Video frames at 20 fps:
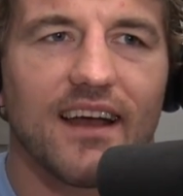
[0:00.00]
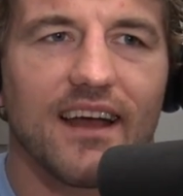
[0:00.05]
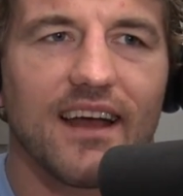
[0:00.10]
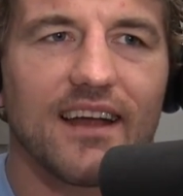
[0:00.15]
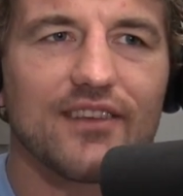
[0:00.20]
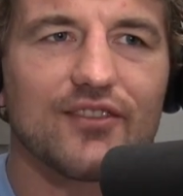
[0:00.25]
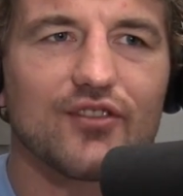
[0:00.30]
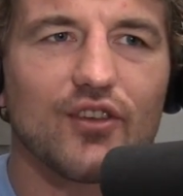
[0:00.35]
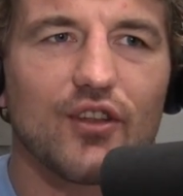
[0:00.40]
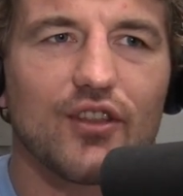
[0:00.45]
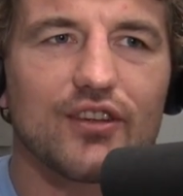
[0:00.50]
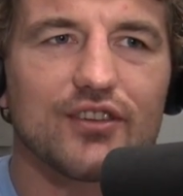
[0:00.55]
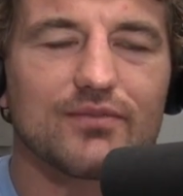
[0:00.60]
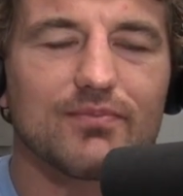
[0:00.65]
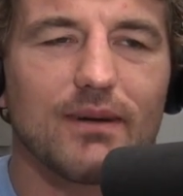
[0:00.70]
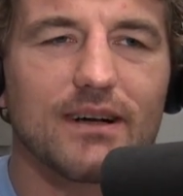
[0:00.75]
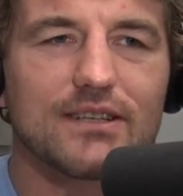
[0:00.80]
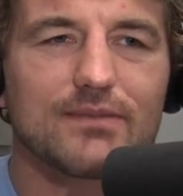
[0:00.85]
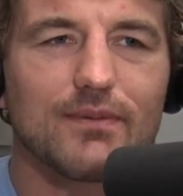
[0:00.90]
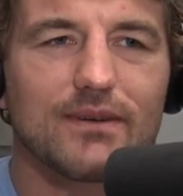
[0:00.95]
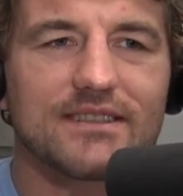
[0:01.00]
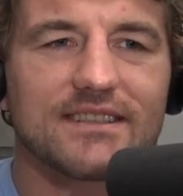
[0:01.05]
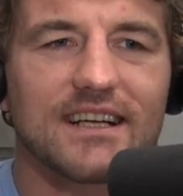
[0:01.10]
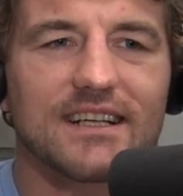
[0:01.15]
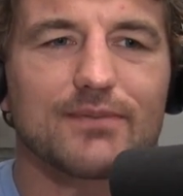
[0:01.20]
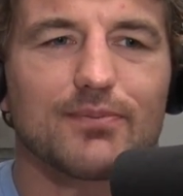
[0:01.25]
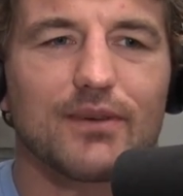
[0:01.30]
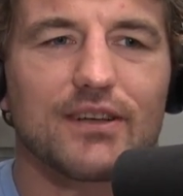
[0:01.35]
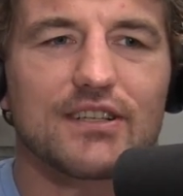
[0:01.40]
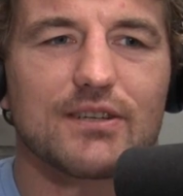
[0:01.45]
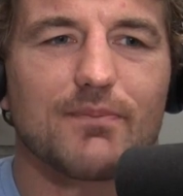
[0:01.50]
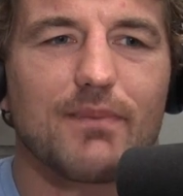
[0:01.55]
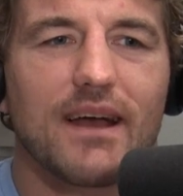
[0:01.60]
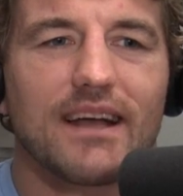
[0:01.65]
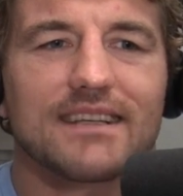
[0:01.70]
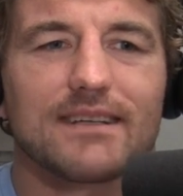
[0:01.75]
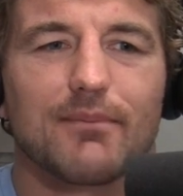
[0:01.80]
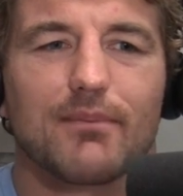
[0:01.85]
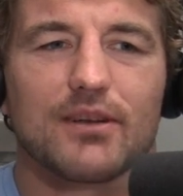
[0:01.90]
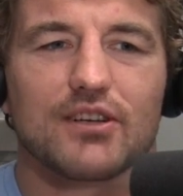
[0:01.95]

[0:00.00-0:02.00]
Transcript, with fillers: And so there's much, much explanation past it.